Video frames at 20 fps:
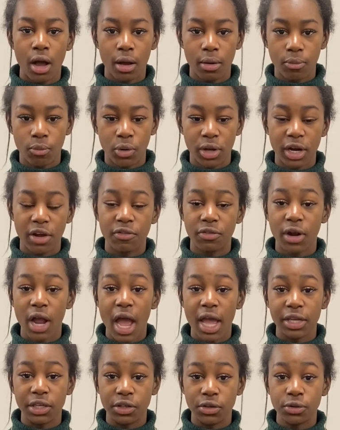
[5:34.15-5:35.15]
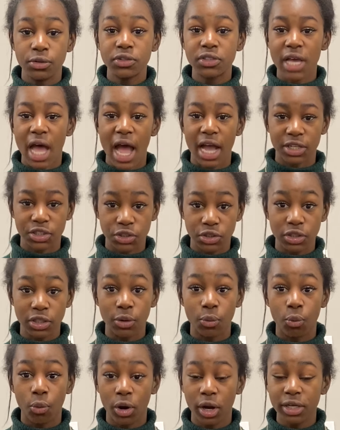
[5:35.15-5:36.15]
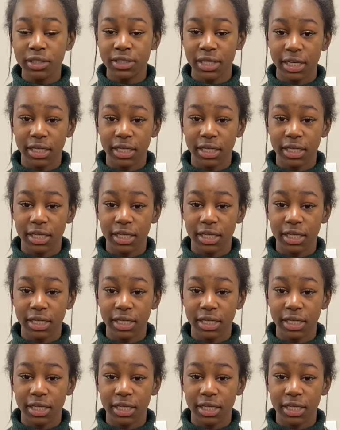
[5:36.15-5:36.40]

whatever I use actually works and